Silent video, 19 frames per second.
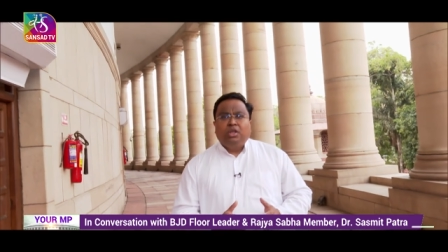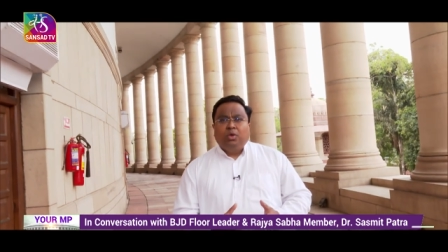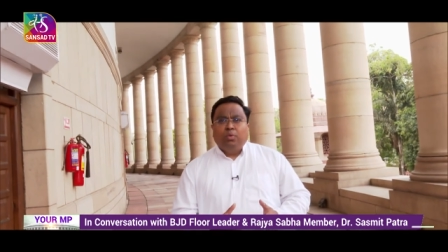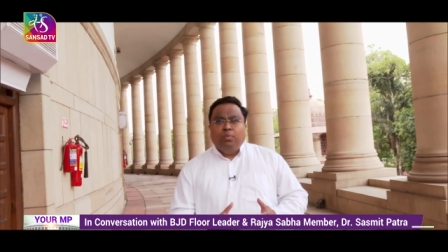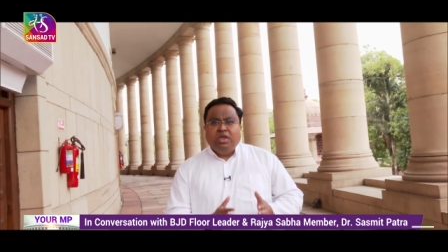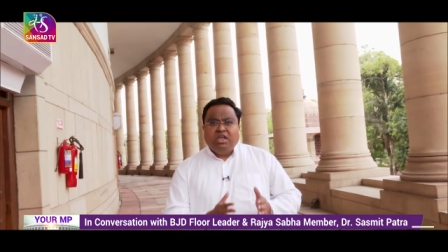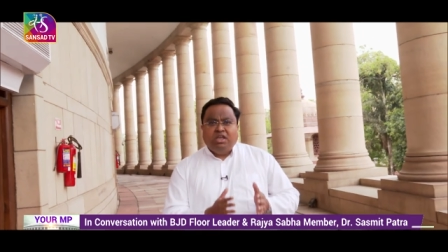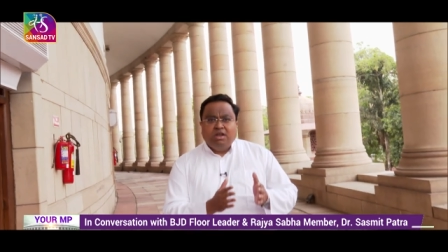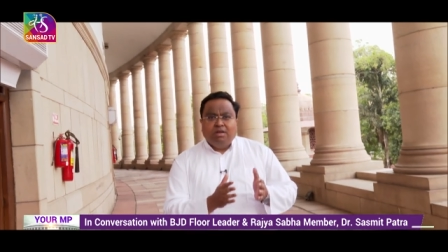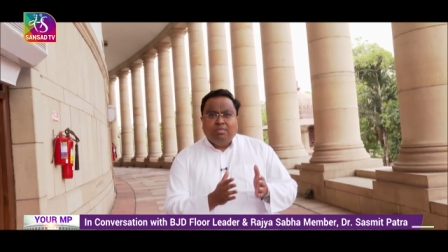
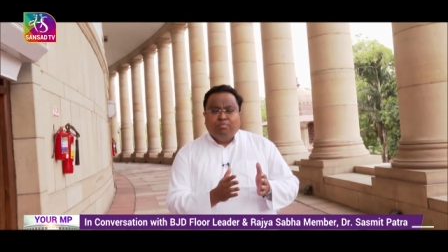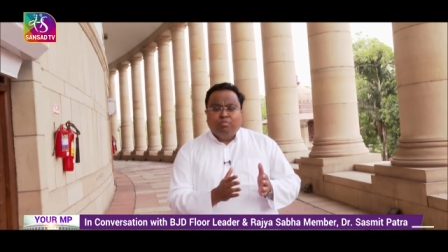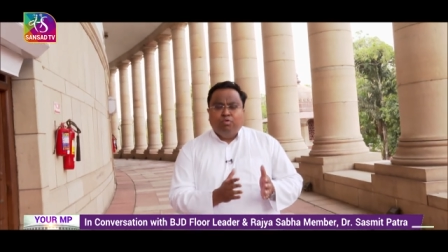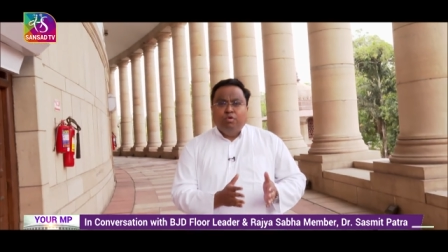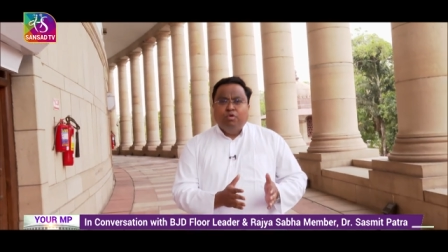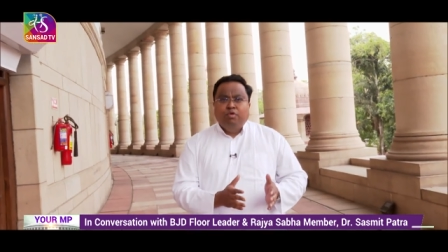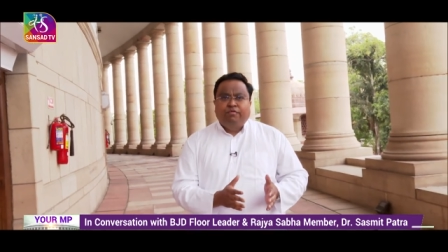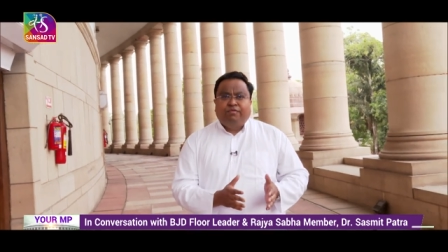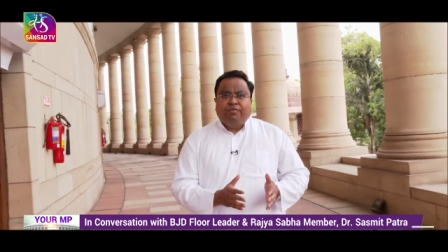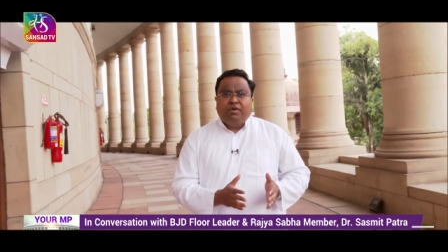we can
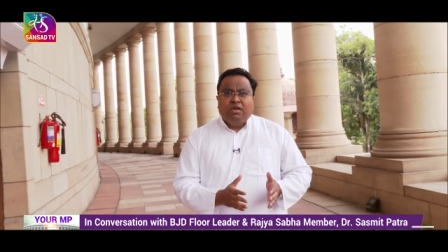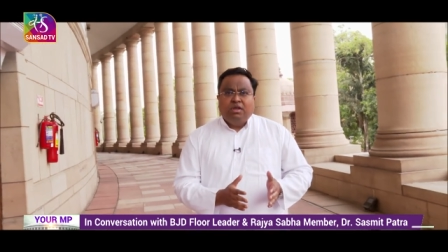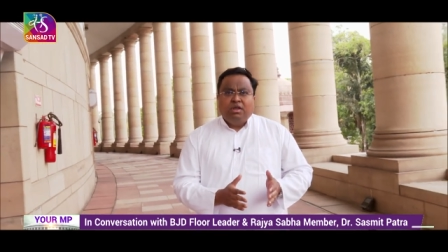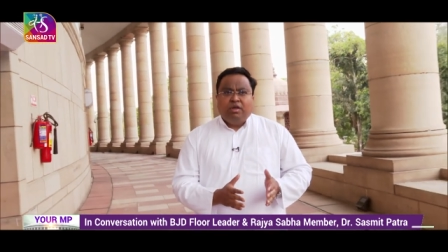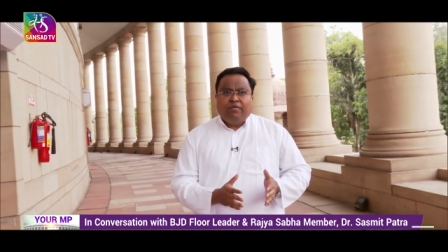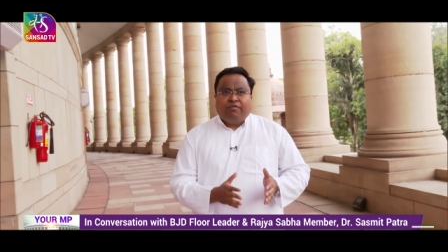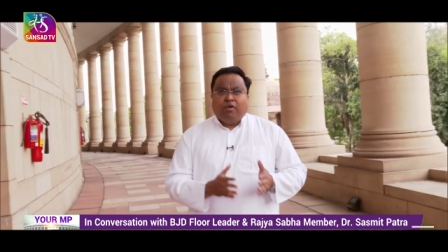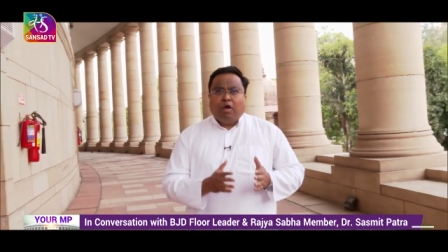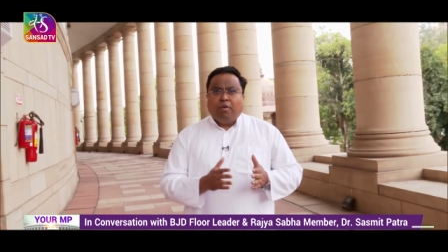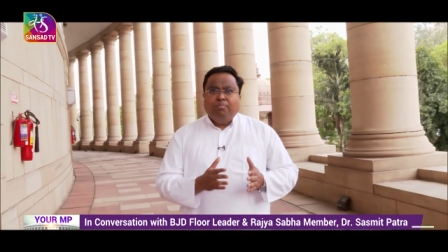move
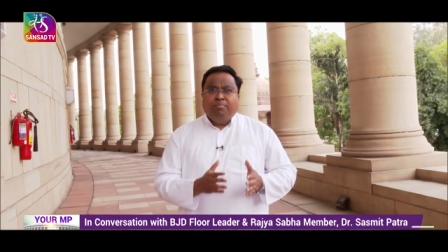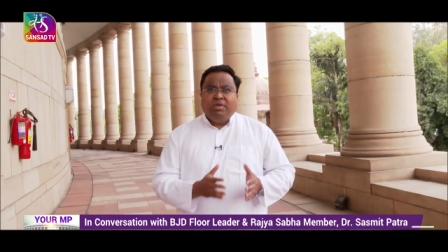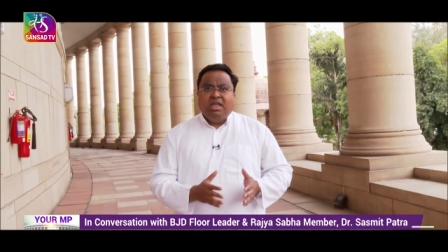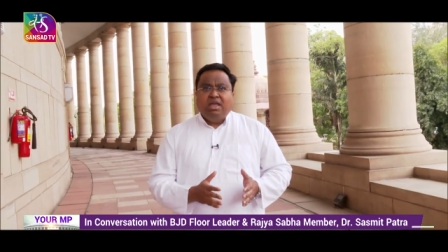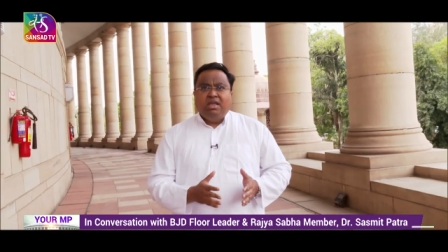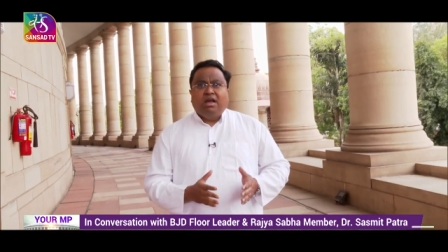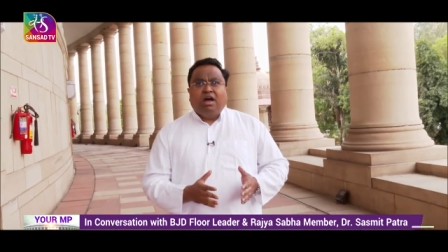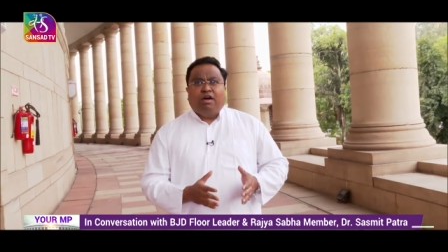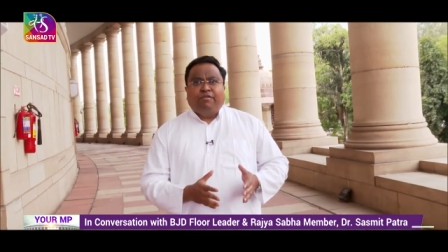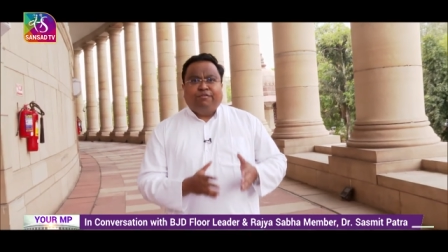from
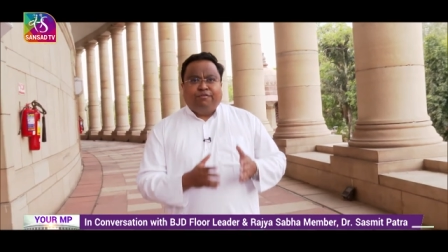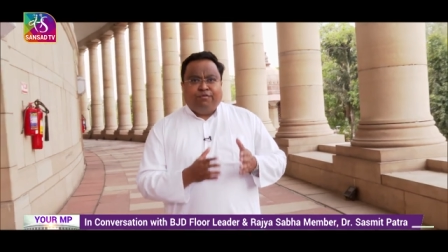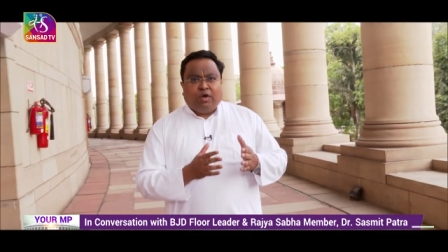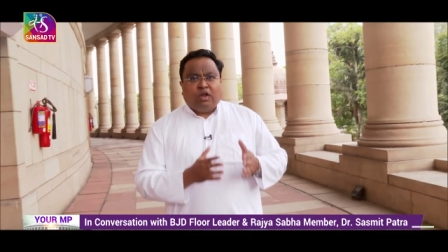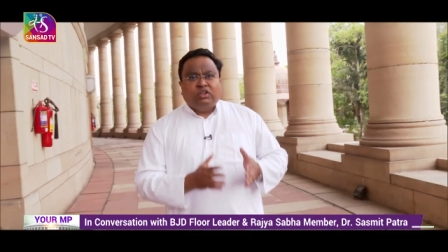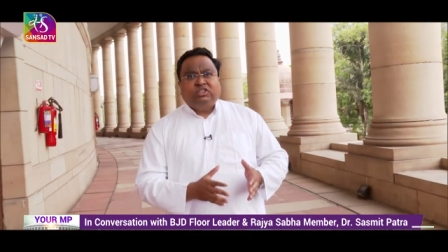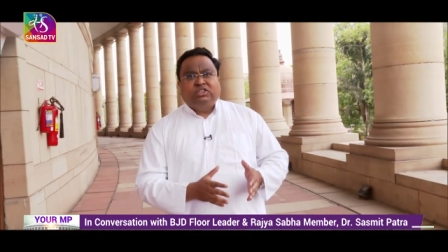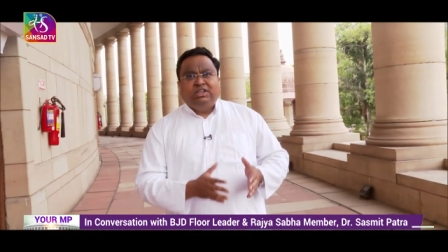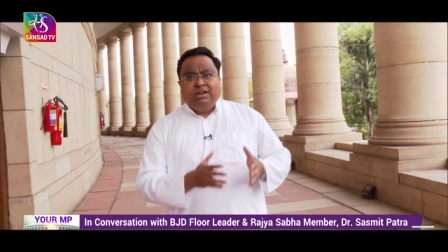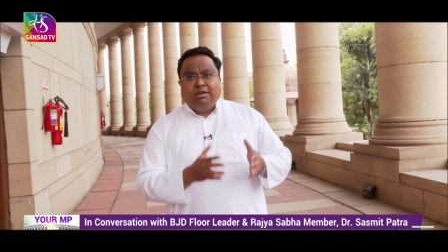being a
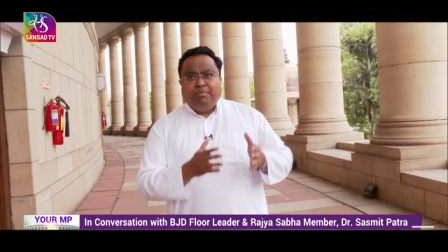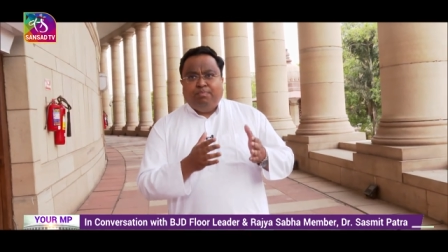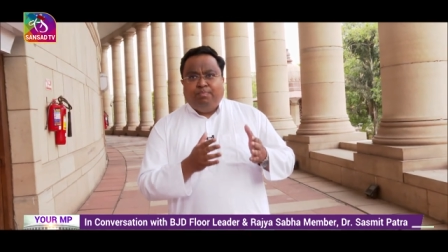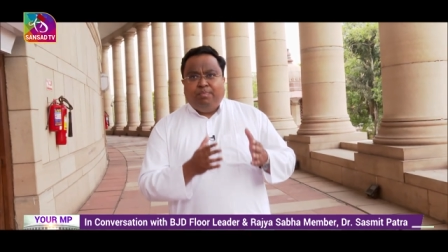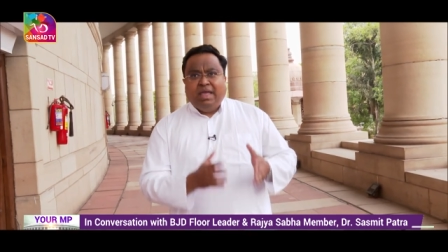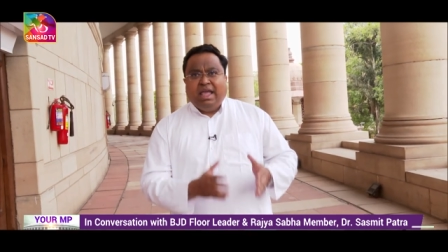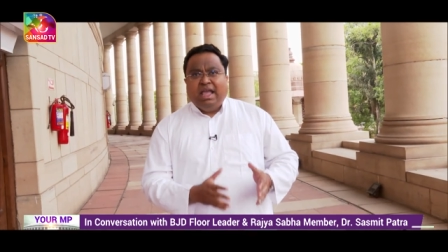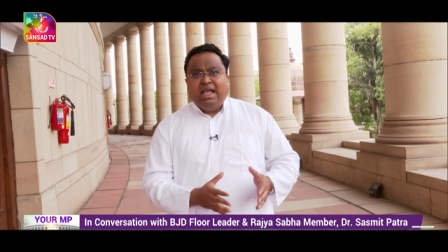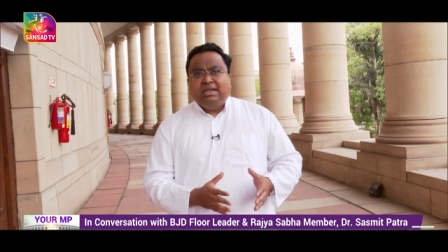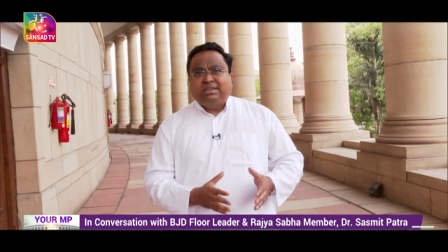
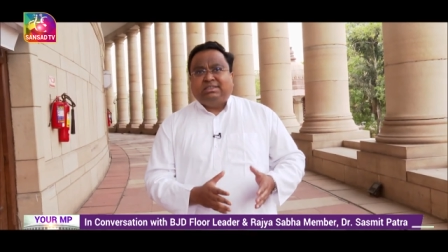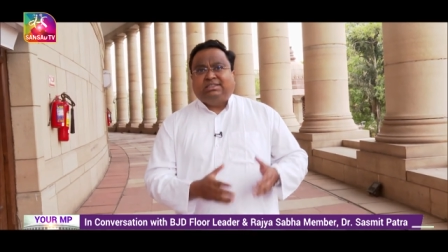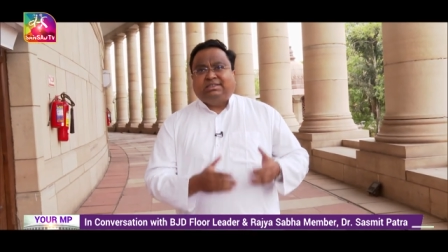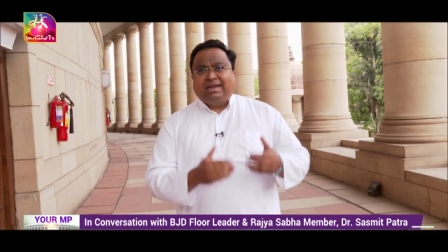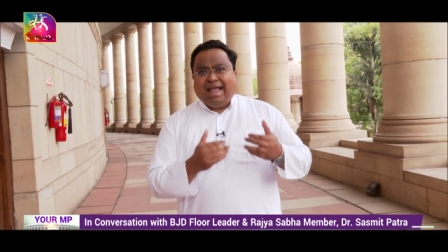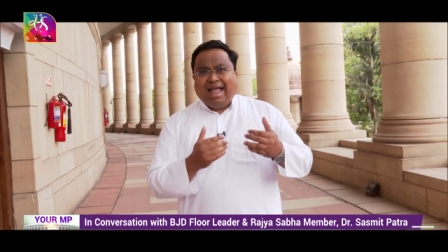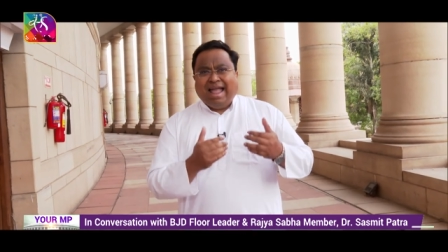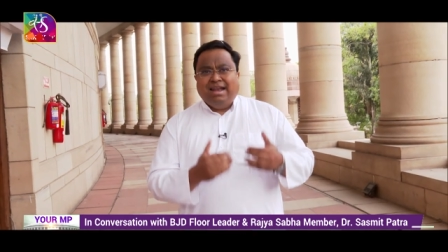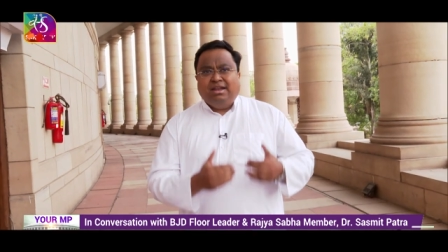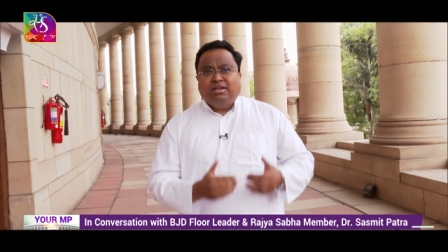fossil-based
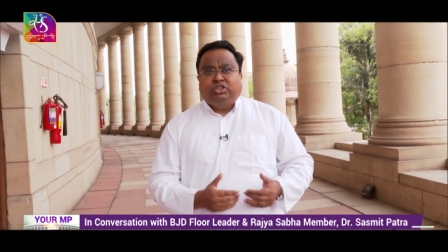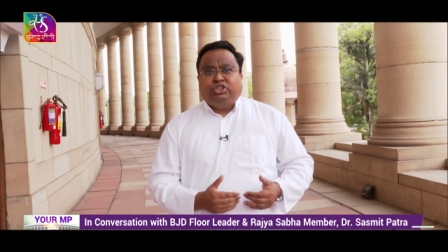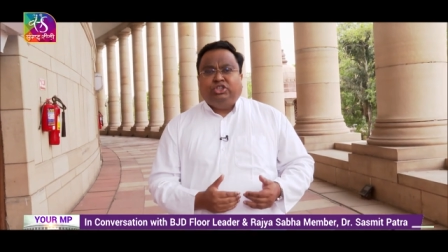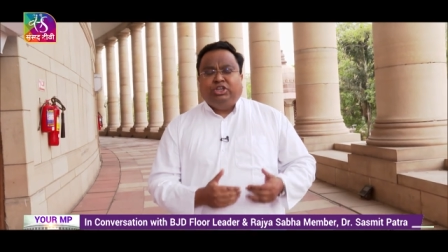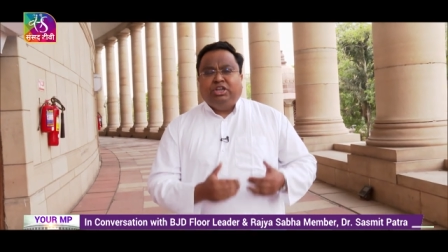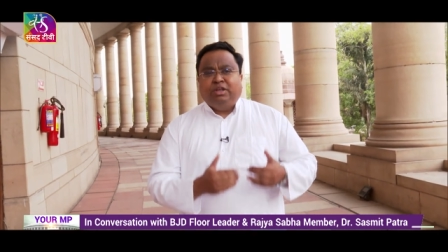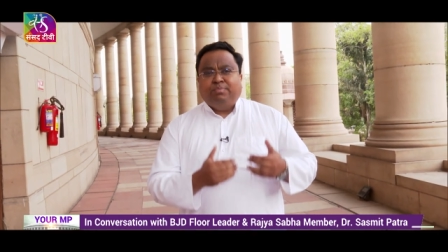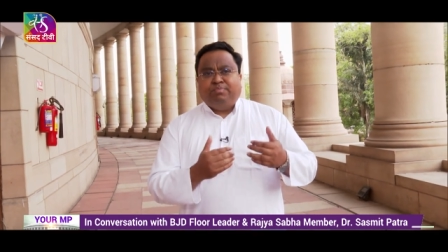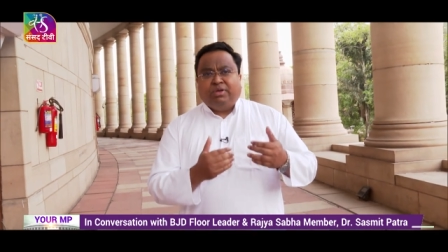energy,